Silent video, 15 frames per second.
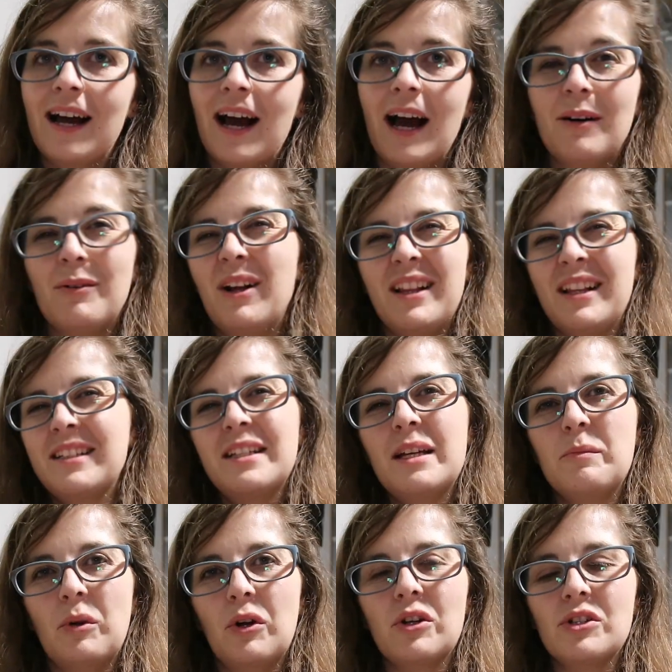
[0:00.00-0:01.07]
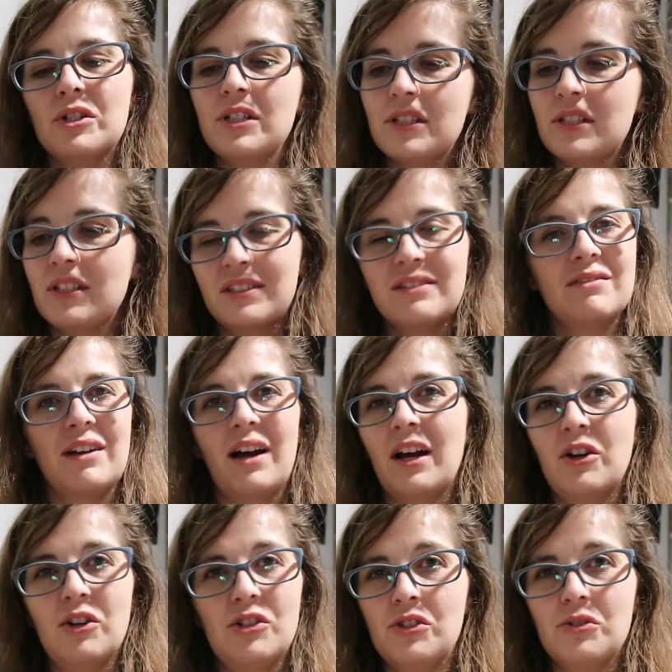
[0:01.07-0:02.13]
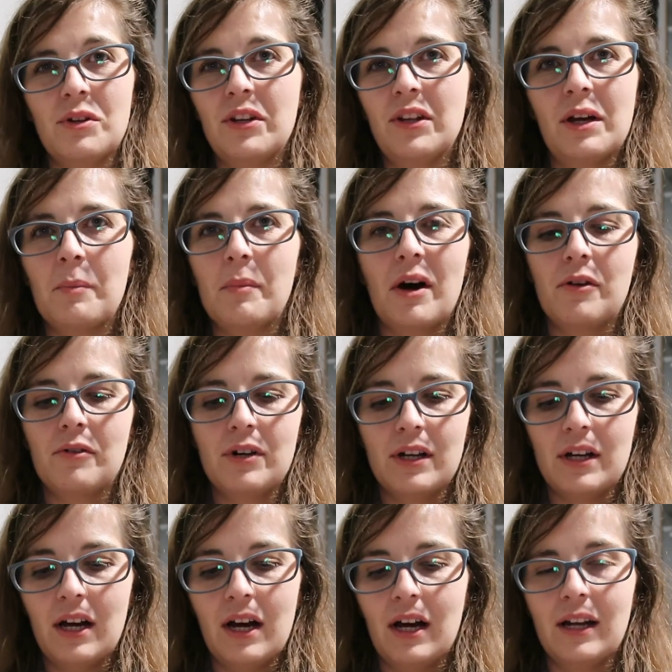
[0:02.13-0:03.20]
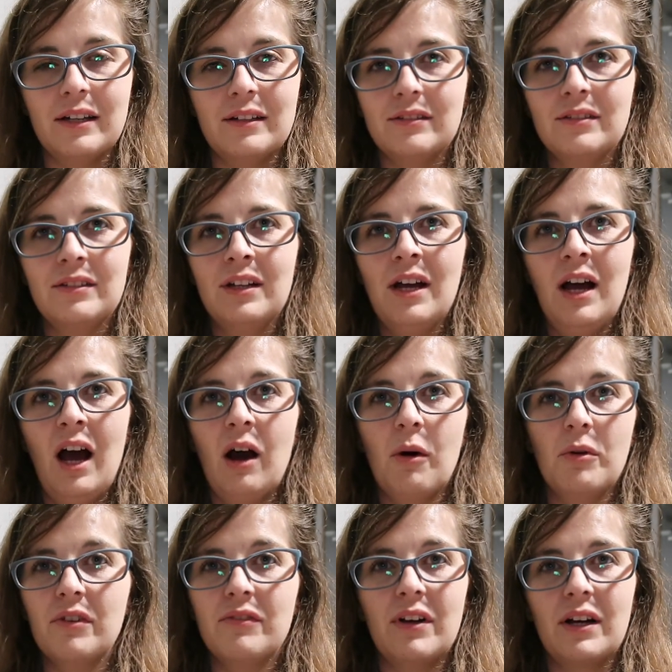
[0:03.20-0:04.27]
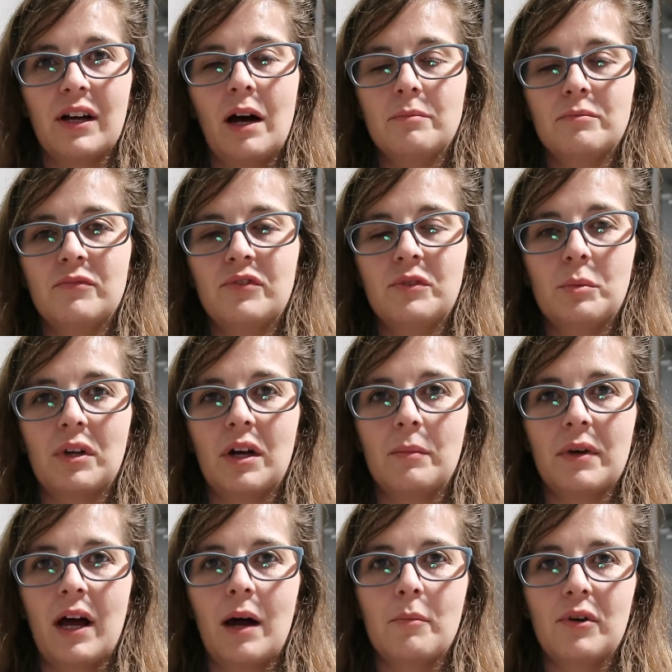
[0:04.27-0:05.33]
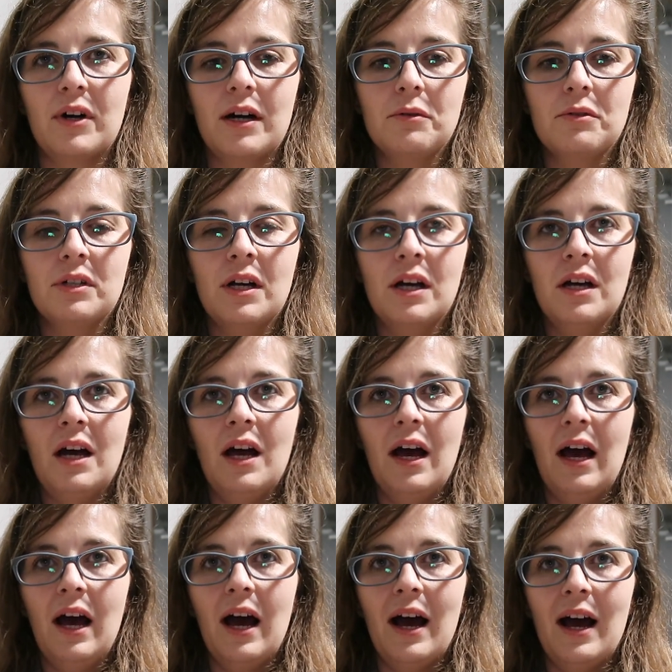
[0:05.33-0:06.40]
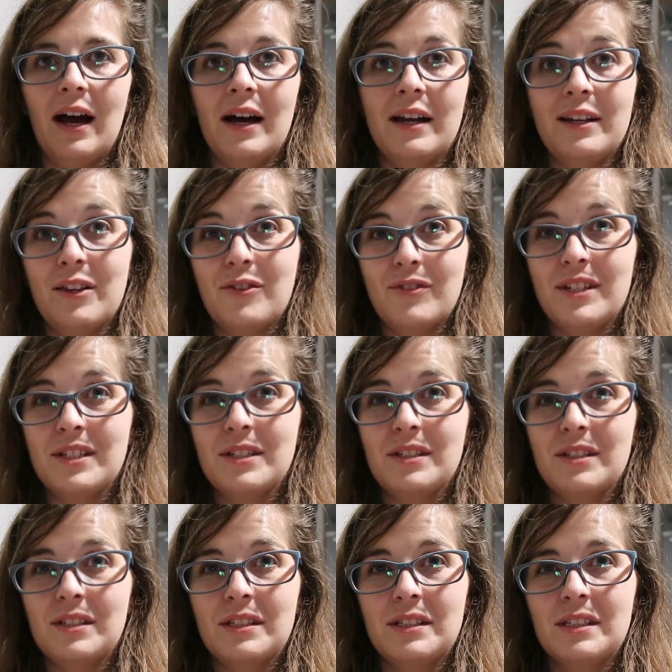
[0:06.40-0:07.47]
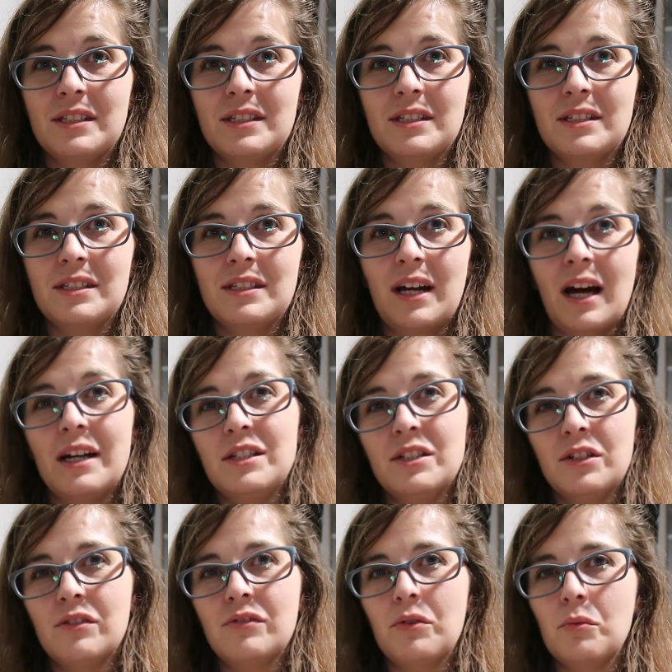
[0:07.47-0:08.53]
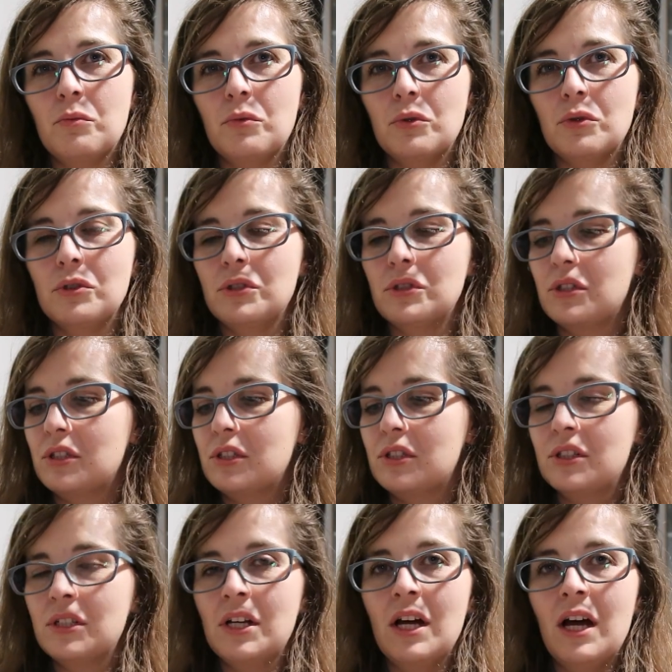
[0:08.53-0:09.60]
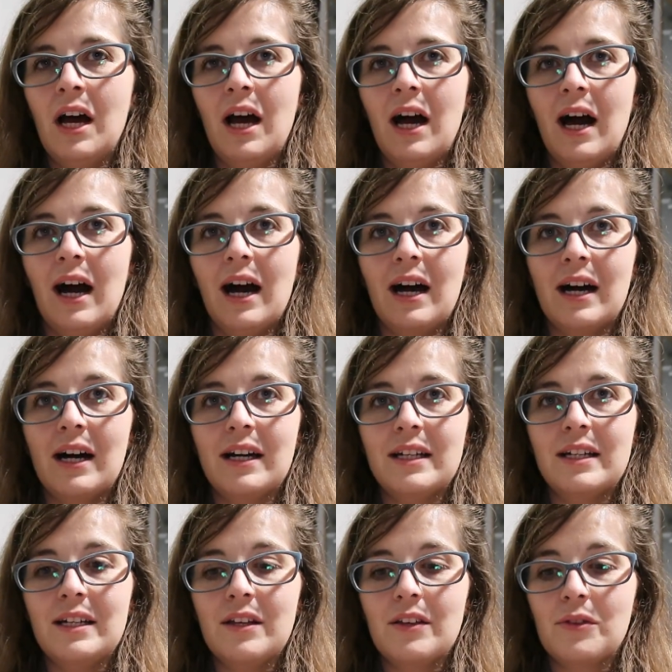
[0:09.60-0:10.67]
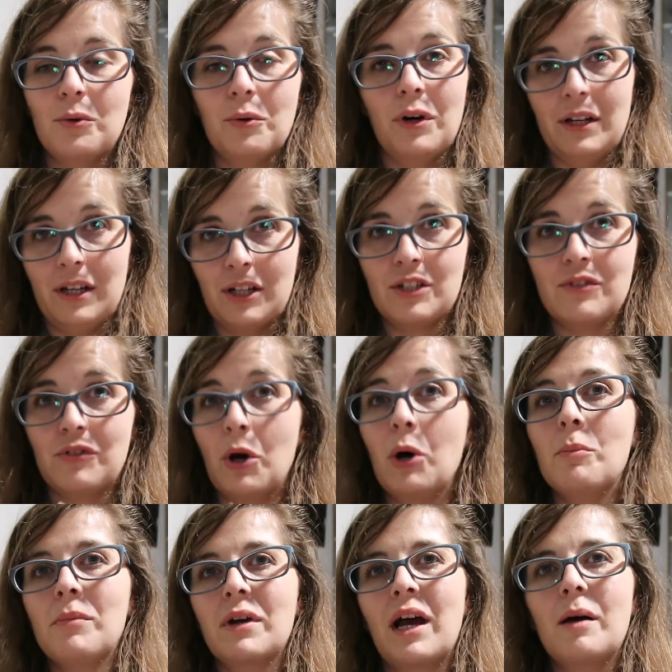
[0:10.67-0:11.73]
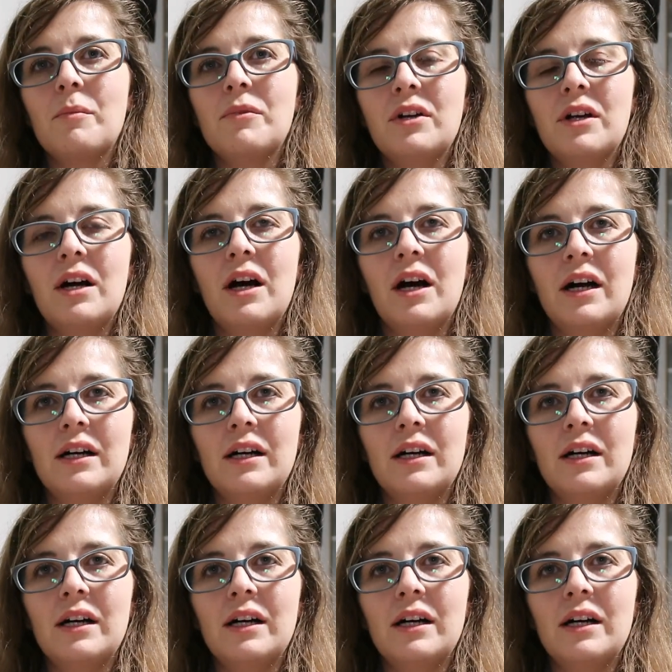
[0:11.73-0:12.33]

I, well, I say apologies, it's, I couldn't do anything about it and I wouldn't have felt comfortable getting the camera out. Uh, another reason, kind of, was I thought I'd actually forgotten my camera.